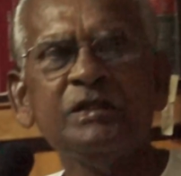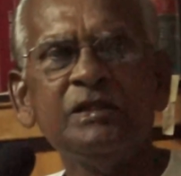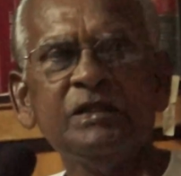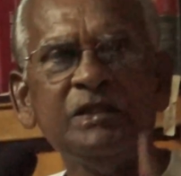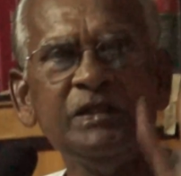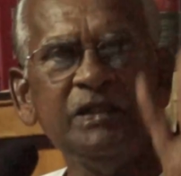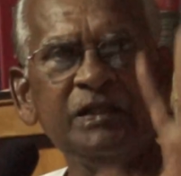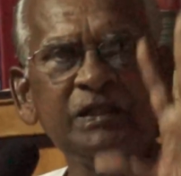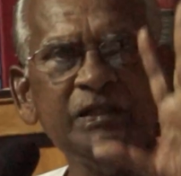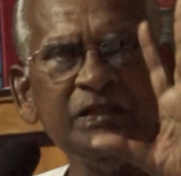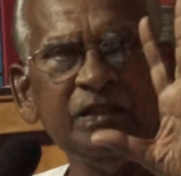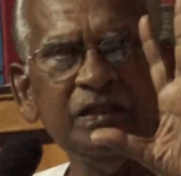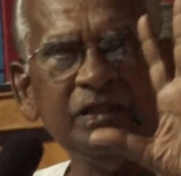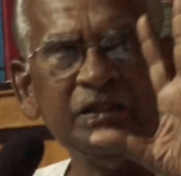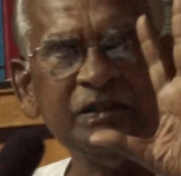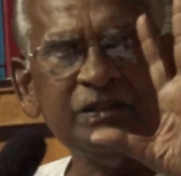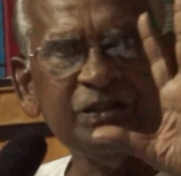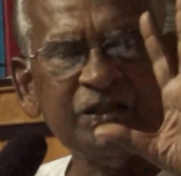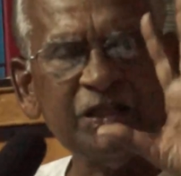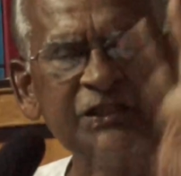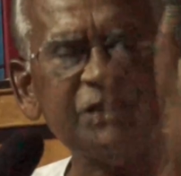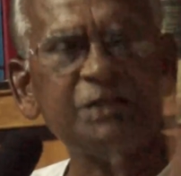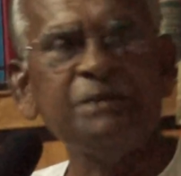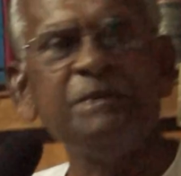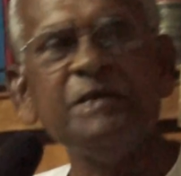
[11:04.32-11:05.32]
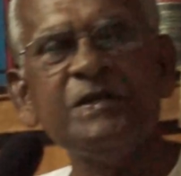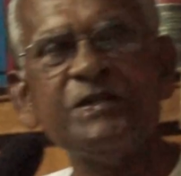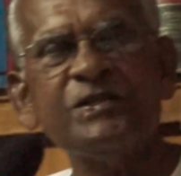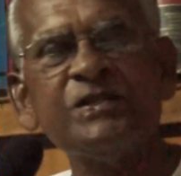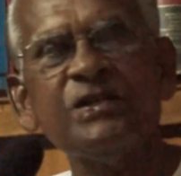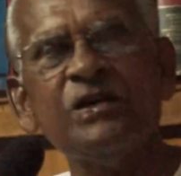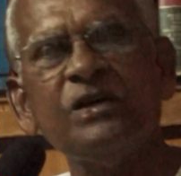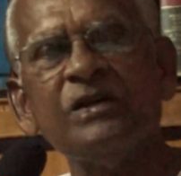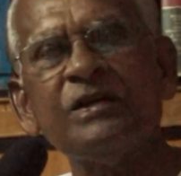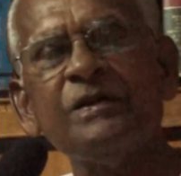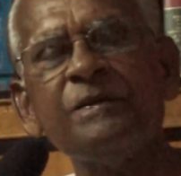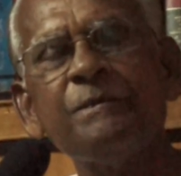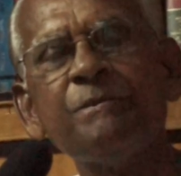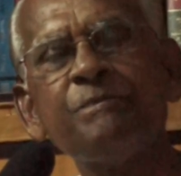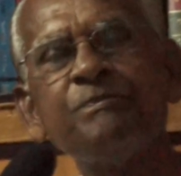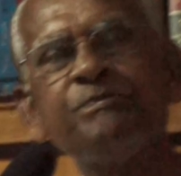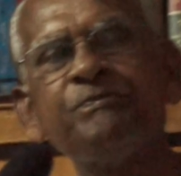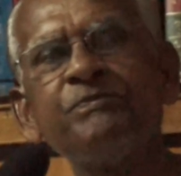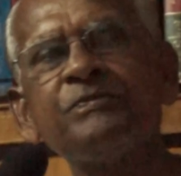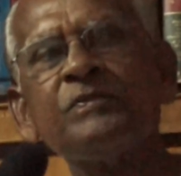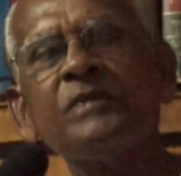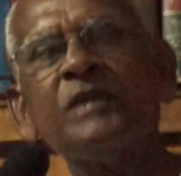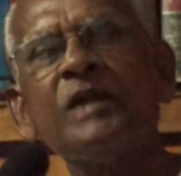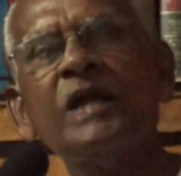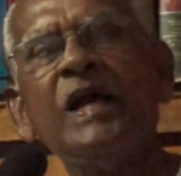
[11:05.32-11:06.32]
The judgments are
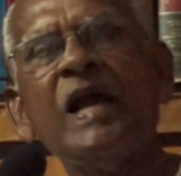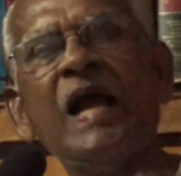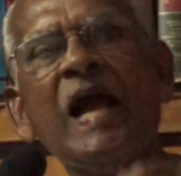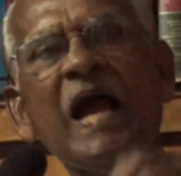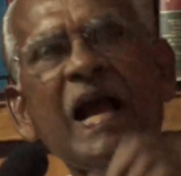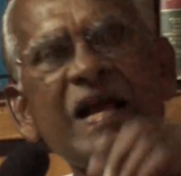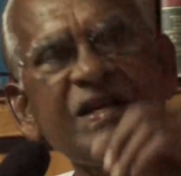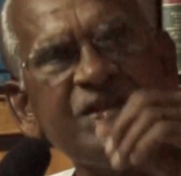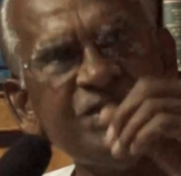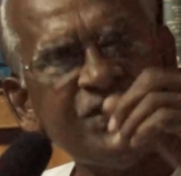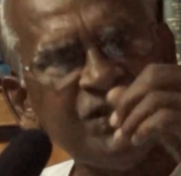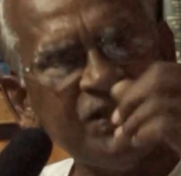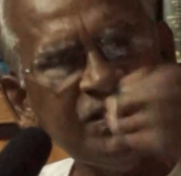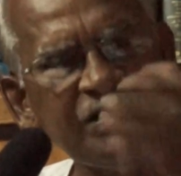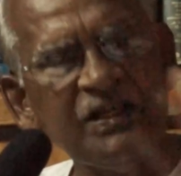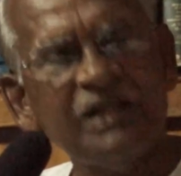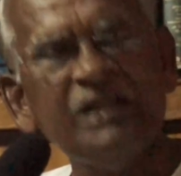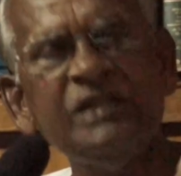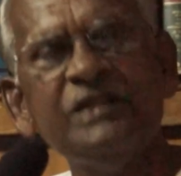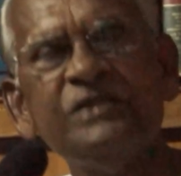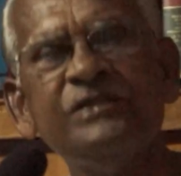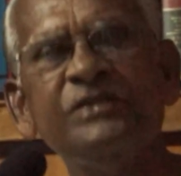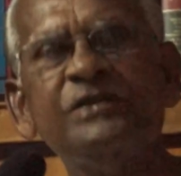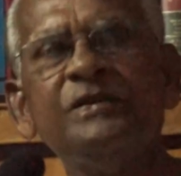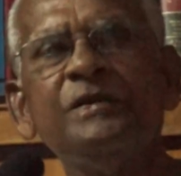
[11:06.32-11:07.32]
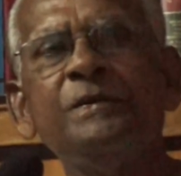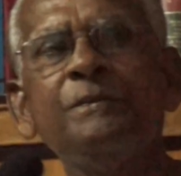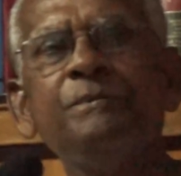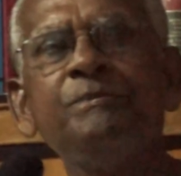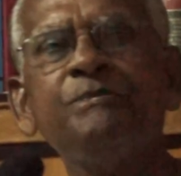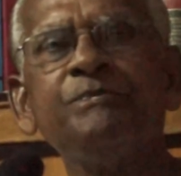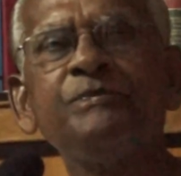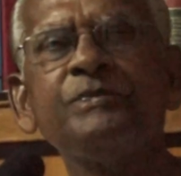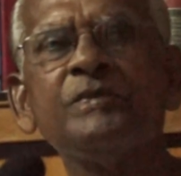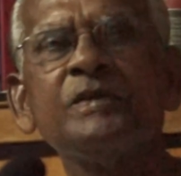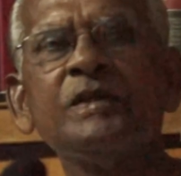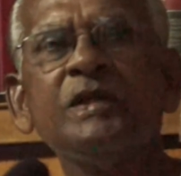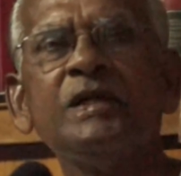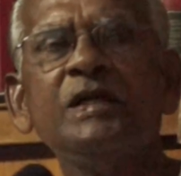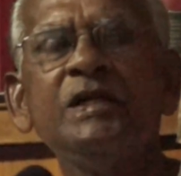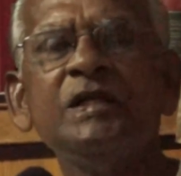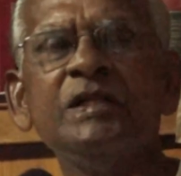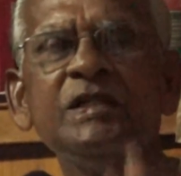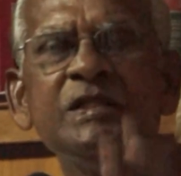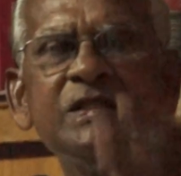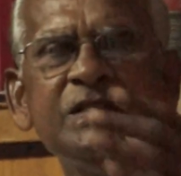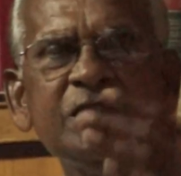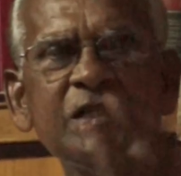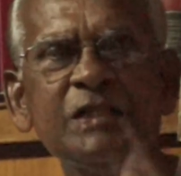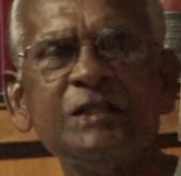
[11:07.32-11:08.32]
anti-Dalits,
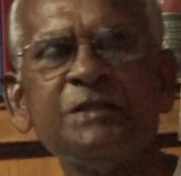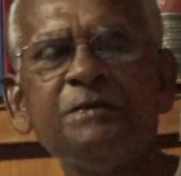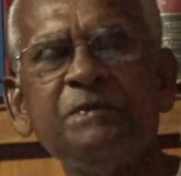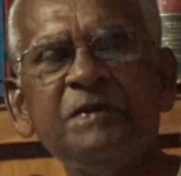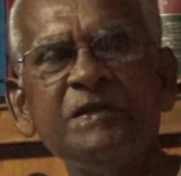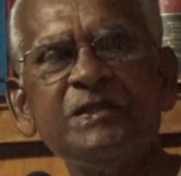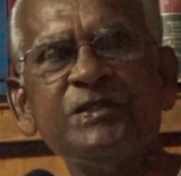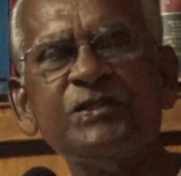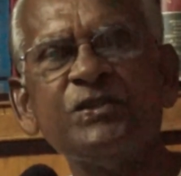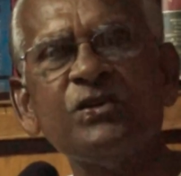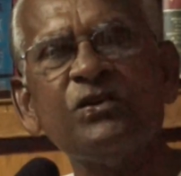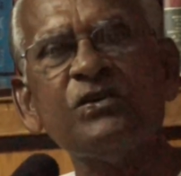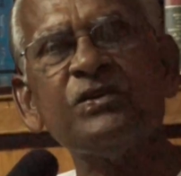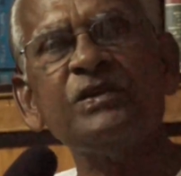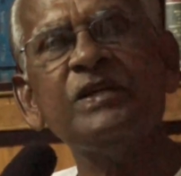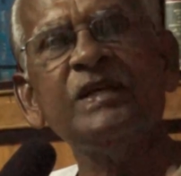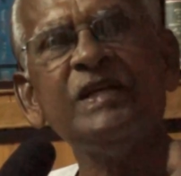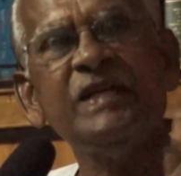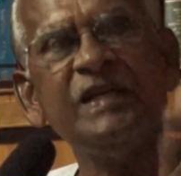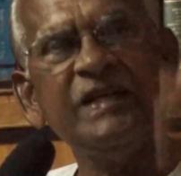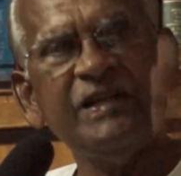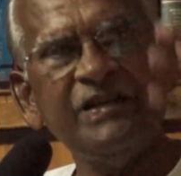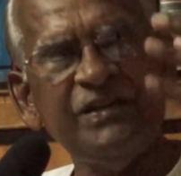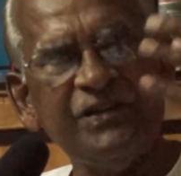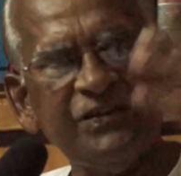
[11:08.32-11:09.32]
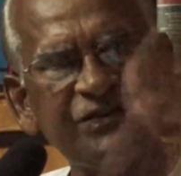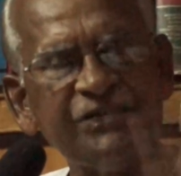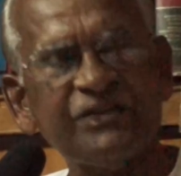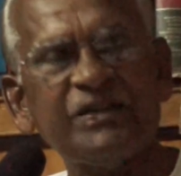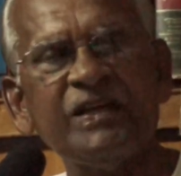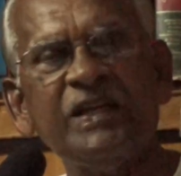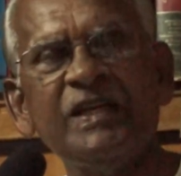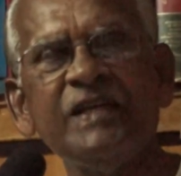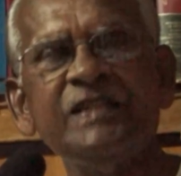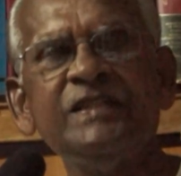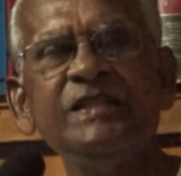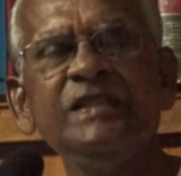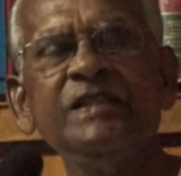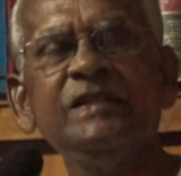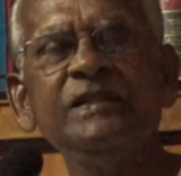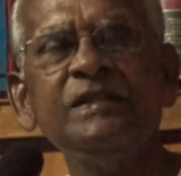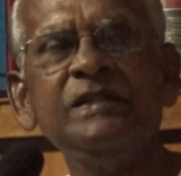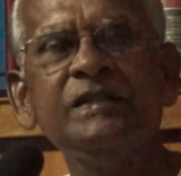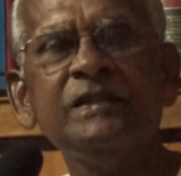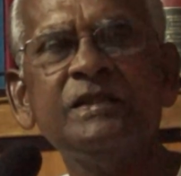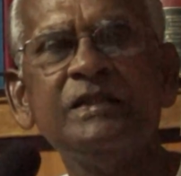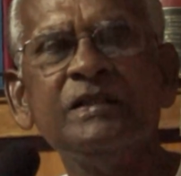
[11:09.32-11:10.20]
judgments are discouraging.